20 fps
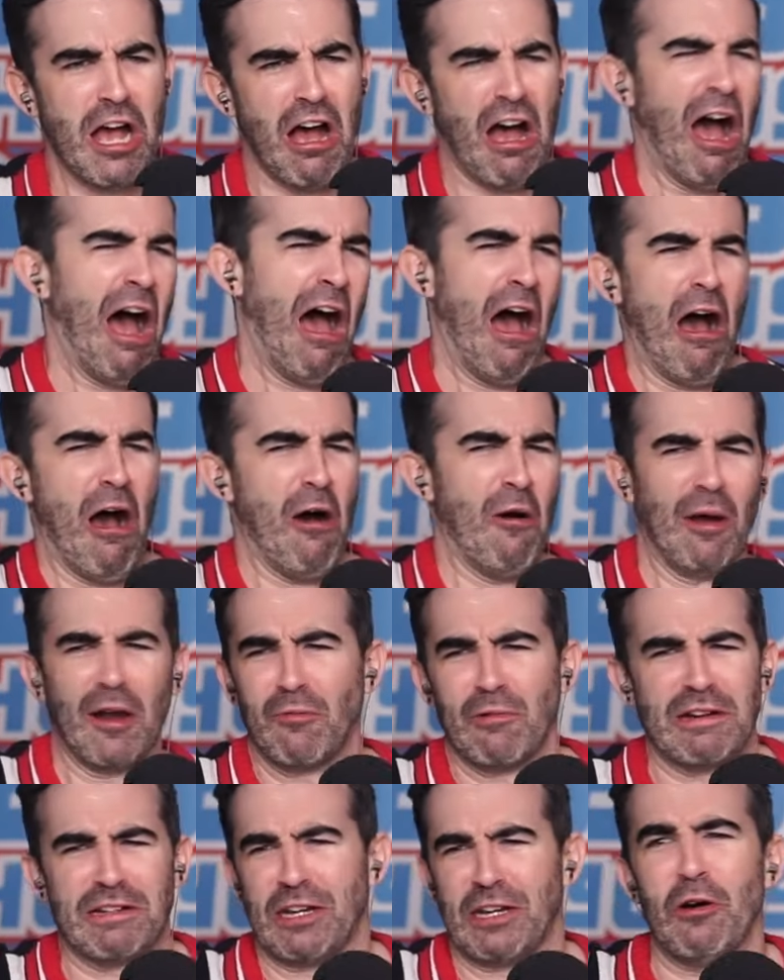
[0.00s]
Oh, what
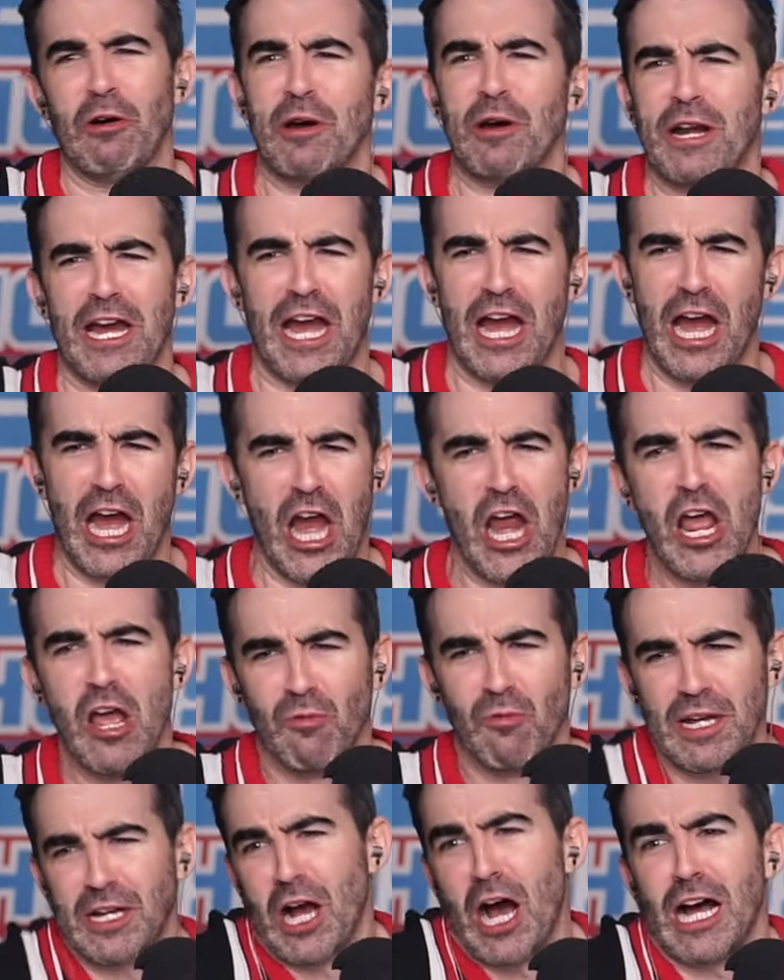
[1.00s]
are we doing here?
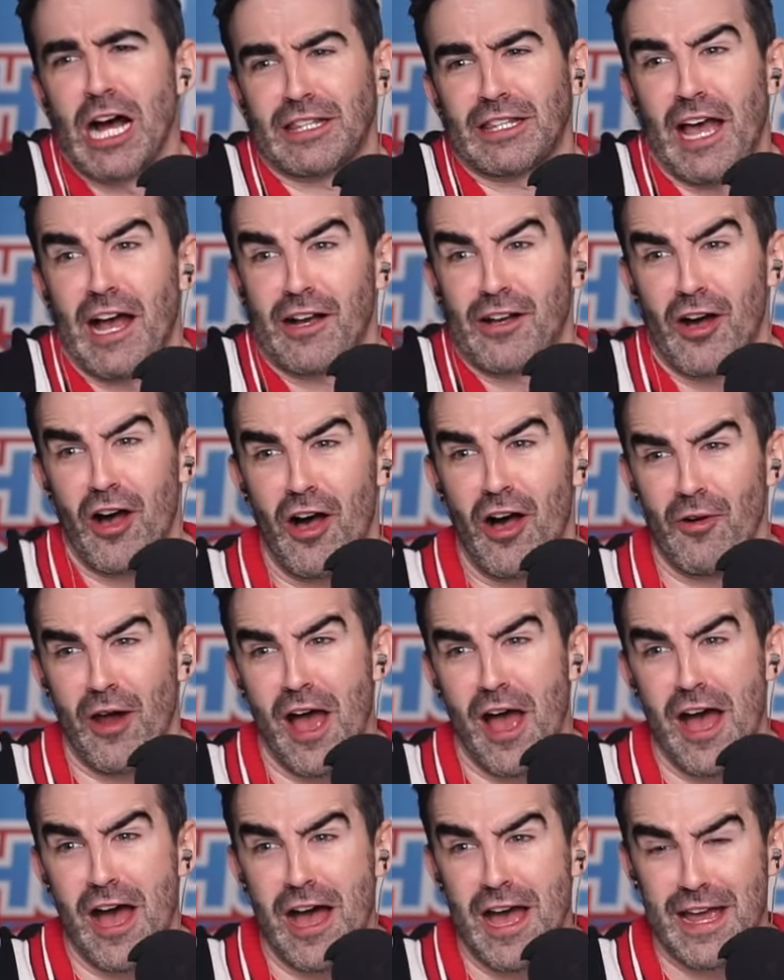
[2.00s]
We got that call
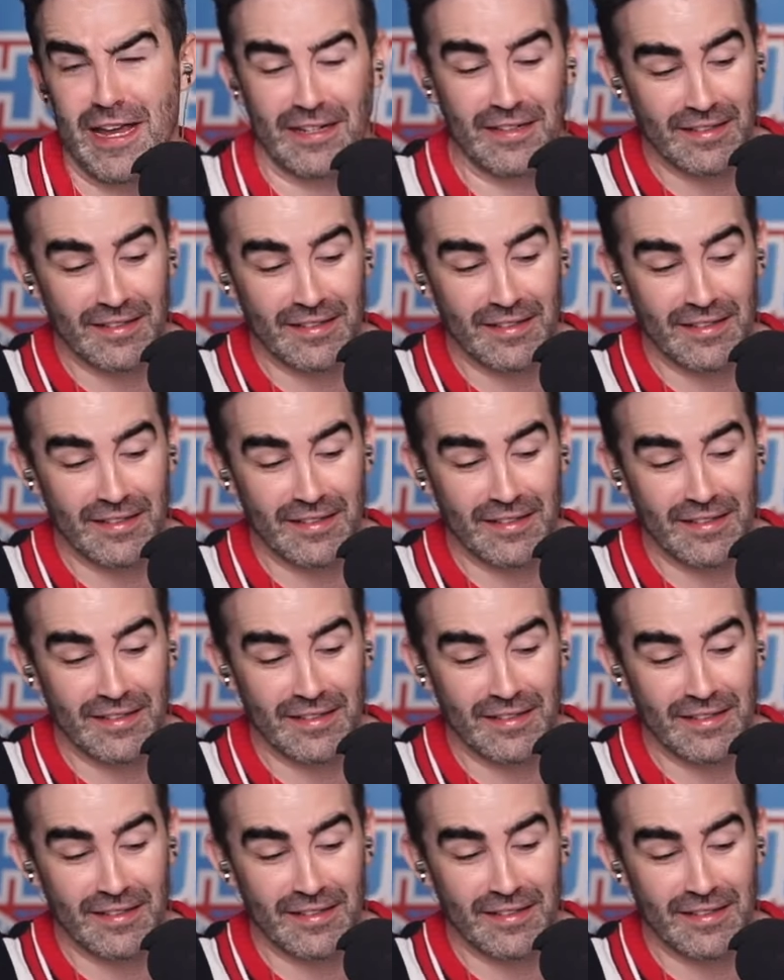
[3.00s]
right.